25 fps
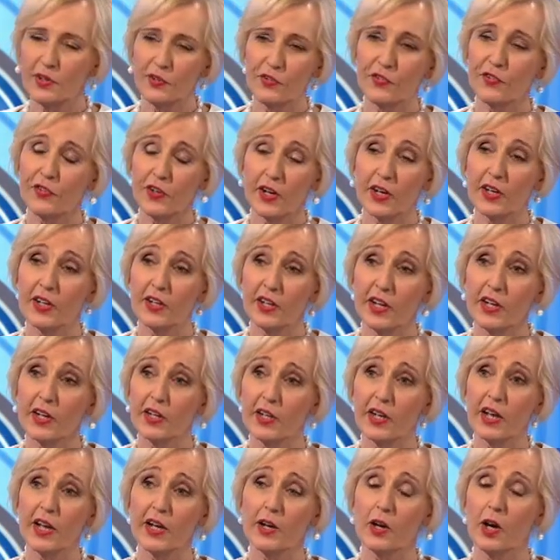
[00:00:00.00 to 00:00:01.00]
been stunned at
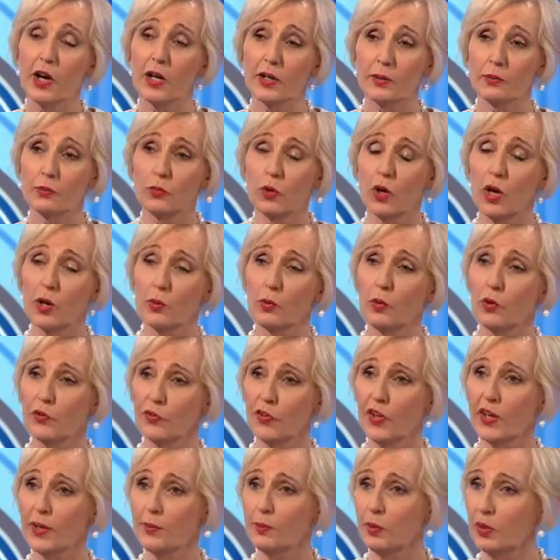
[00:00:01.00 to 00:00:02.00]
it, and I
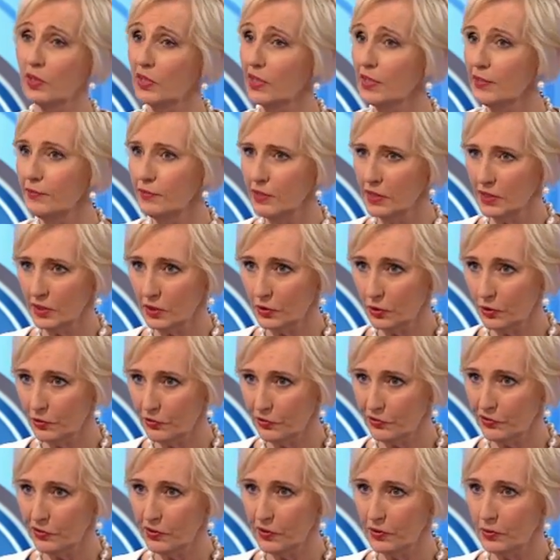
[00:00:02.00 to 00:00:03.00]
was a believing
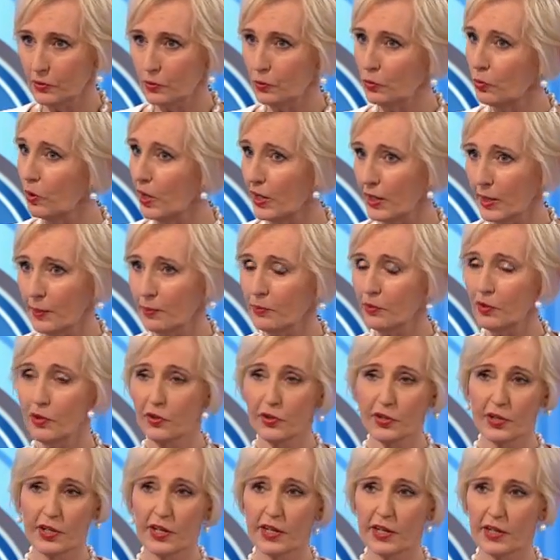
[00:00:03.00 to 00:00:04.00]
Christian right up to
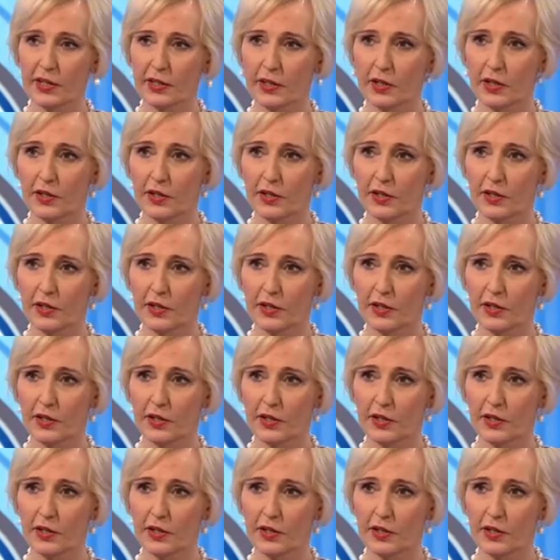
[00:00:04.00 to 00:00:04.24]
the day